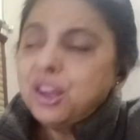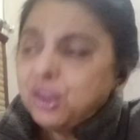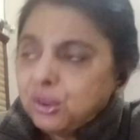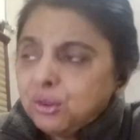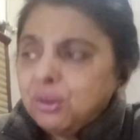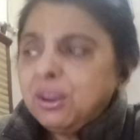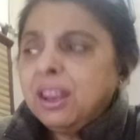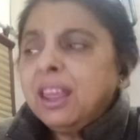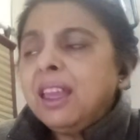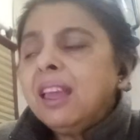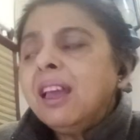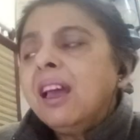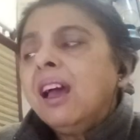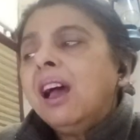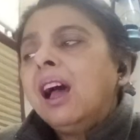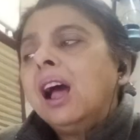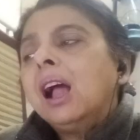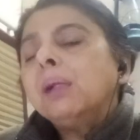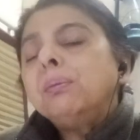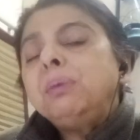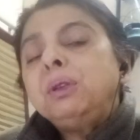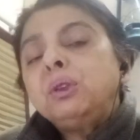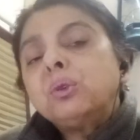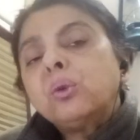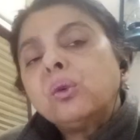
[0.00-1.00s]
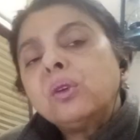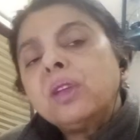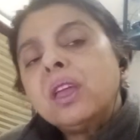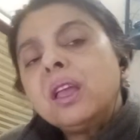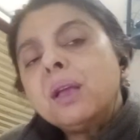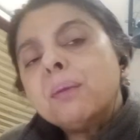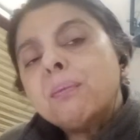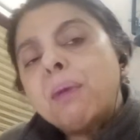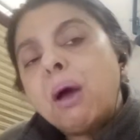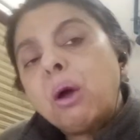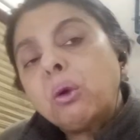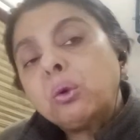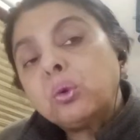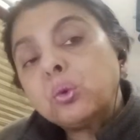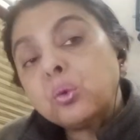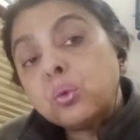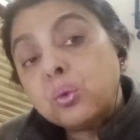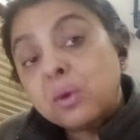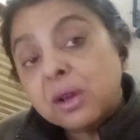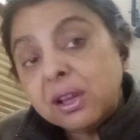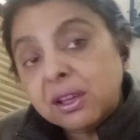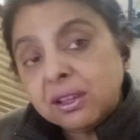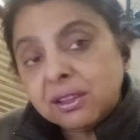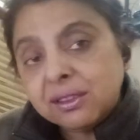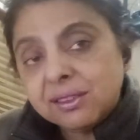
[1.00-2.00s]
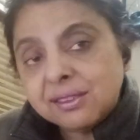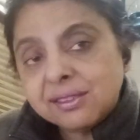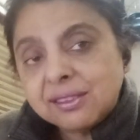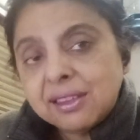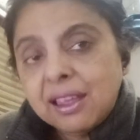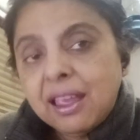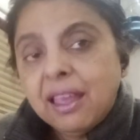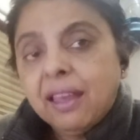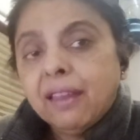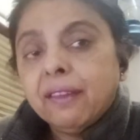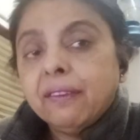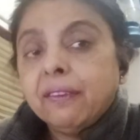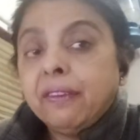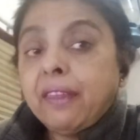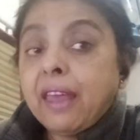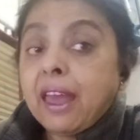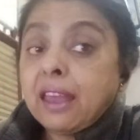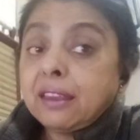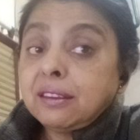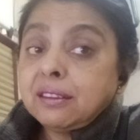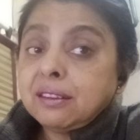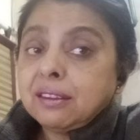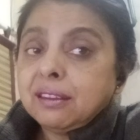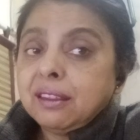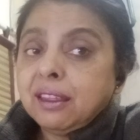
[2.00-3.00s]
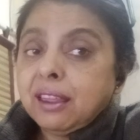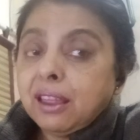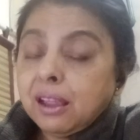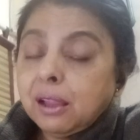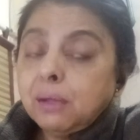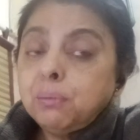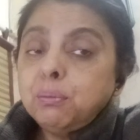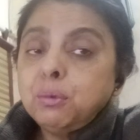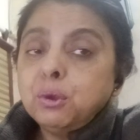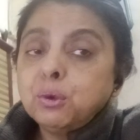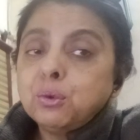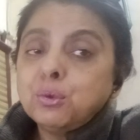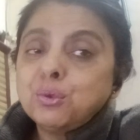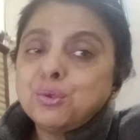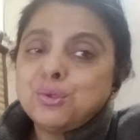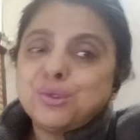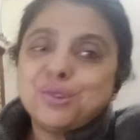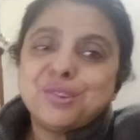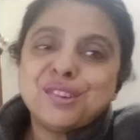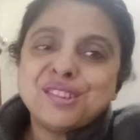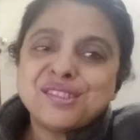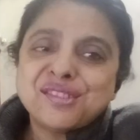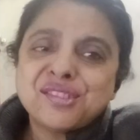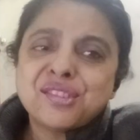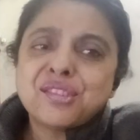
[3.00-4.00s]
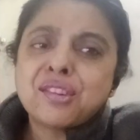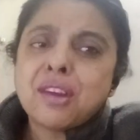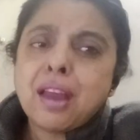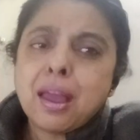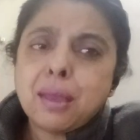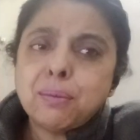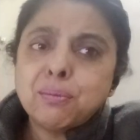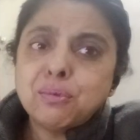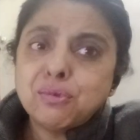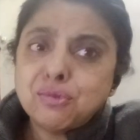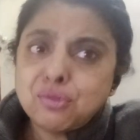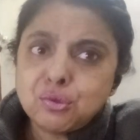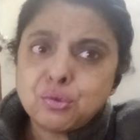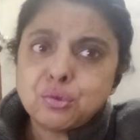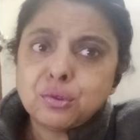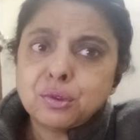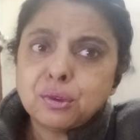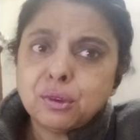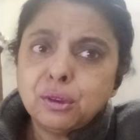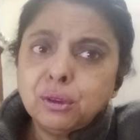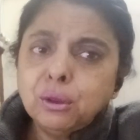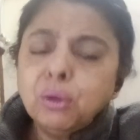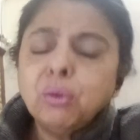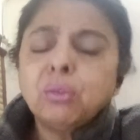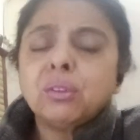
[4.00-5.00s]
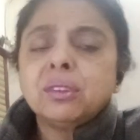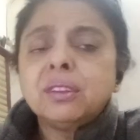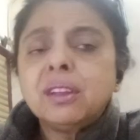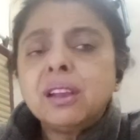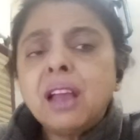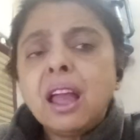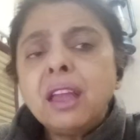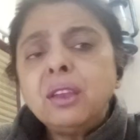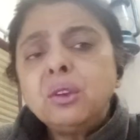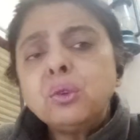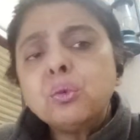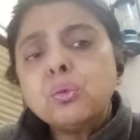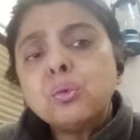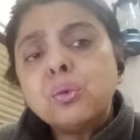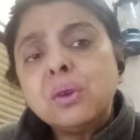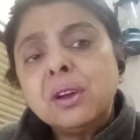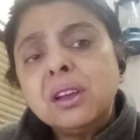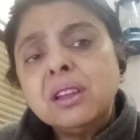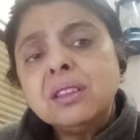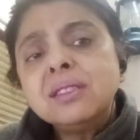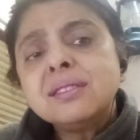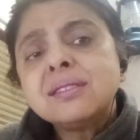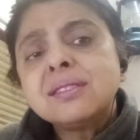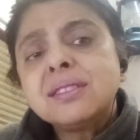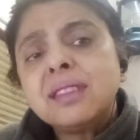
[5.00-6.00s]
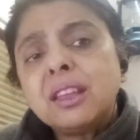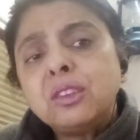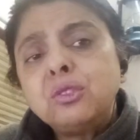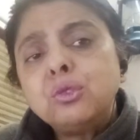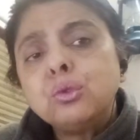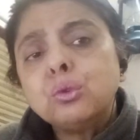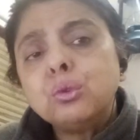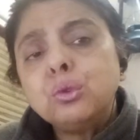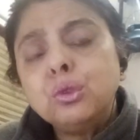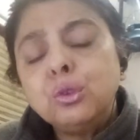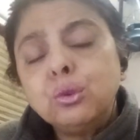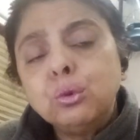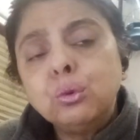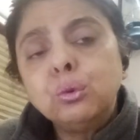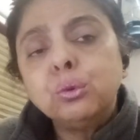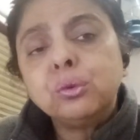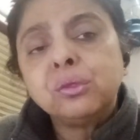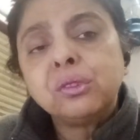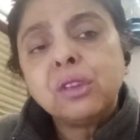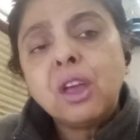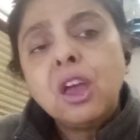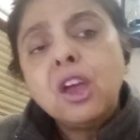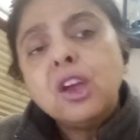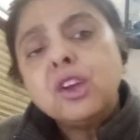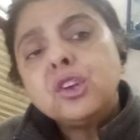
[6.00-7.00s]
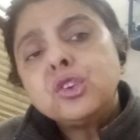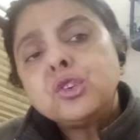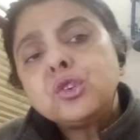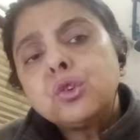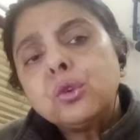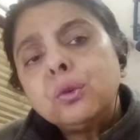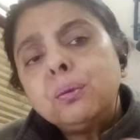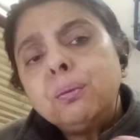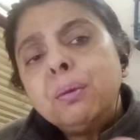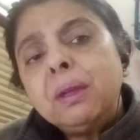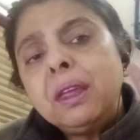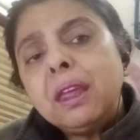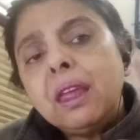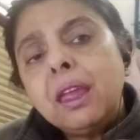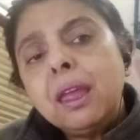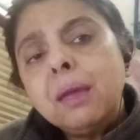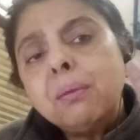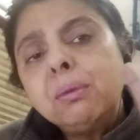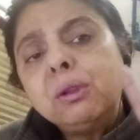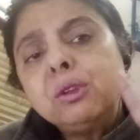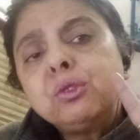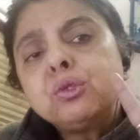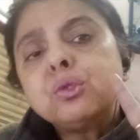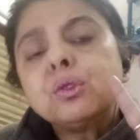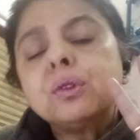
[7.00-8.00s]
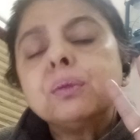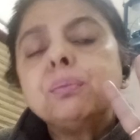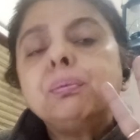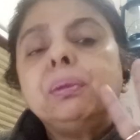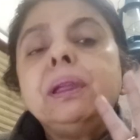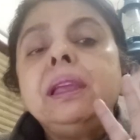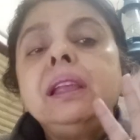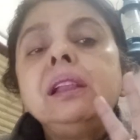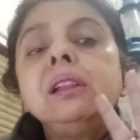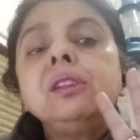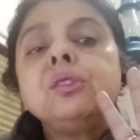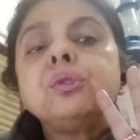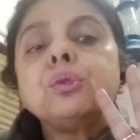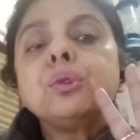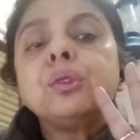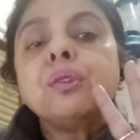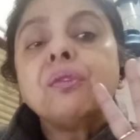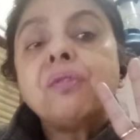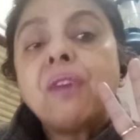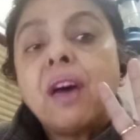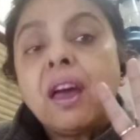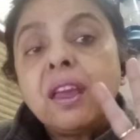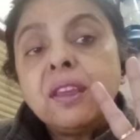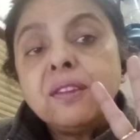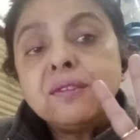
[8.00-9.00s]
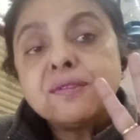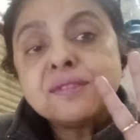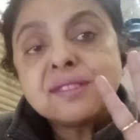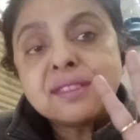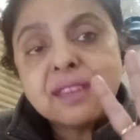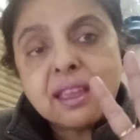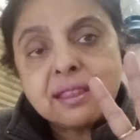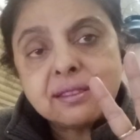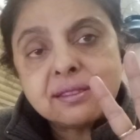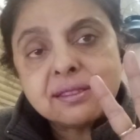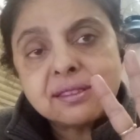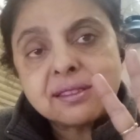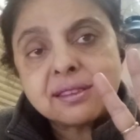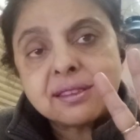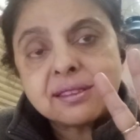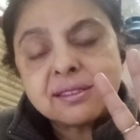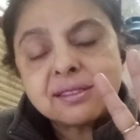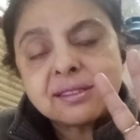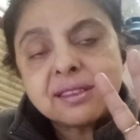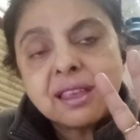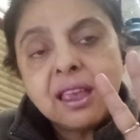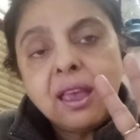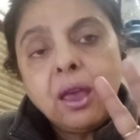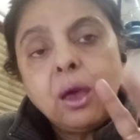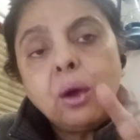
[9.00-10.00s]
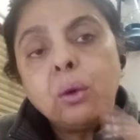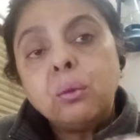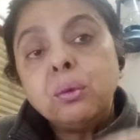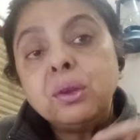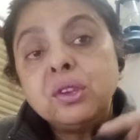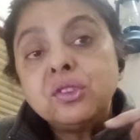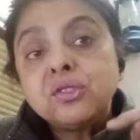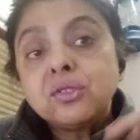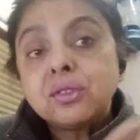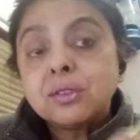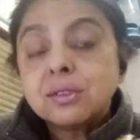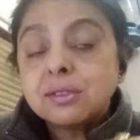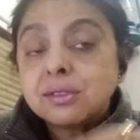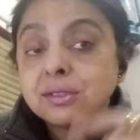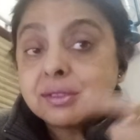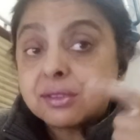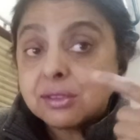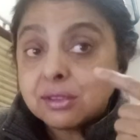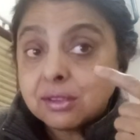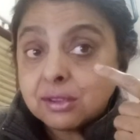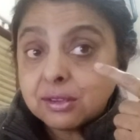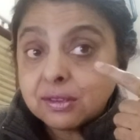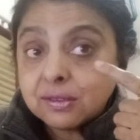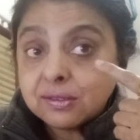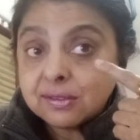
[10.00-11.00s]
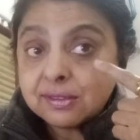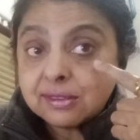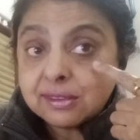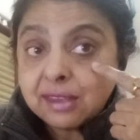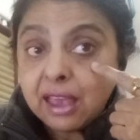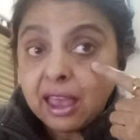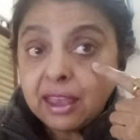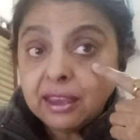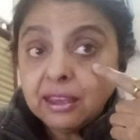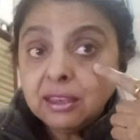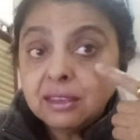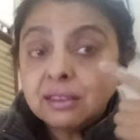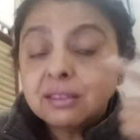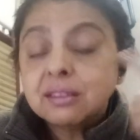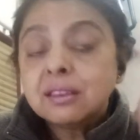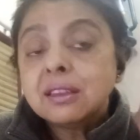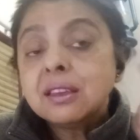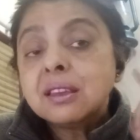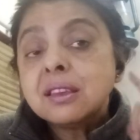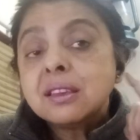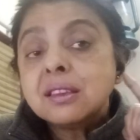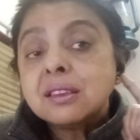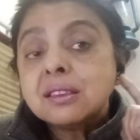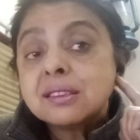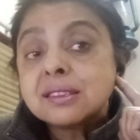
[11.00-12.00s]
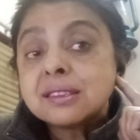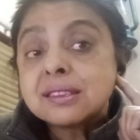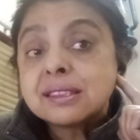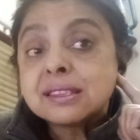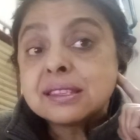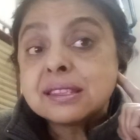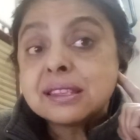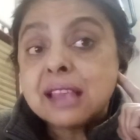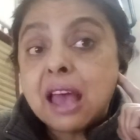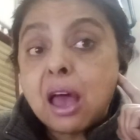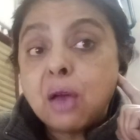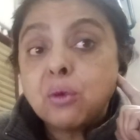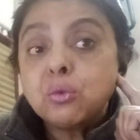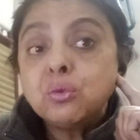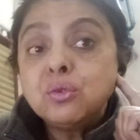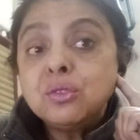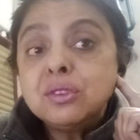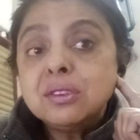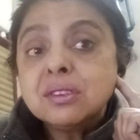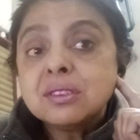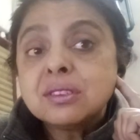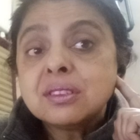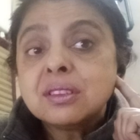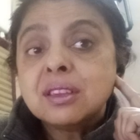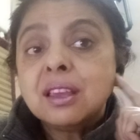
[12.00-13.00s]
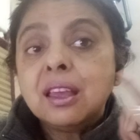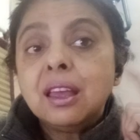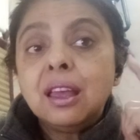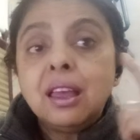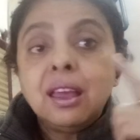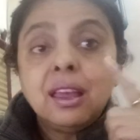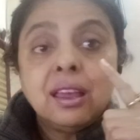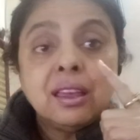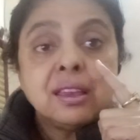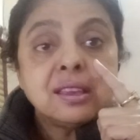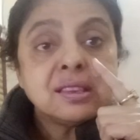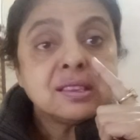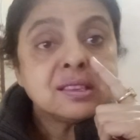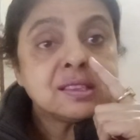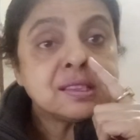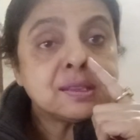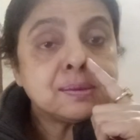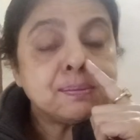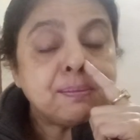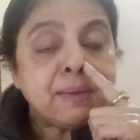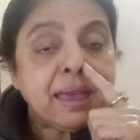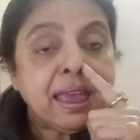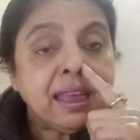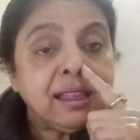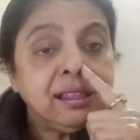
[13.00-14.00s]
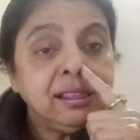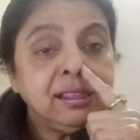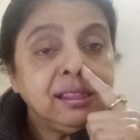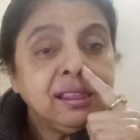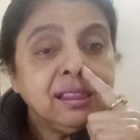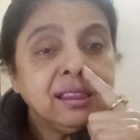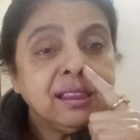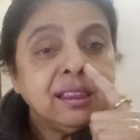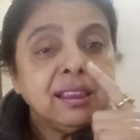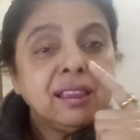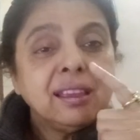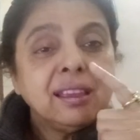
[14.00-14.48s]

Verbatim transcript: Today, I'll be talking about words that help you to describe food. Look, the kind of words that you use should be able to appeal to the five senses, which is uh, sight, sound, smell,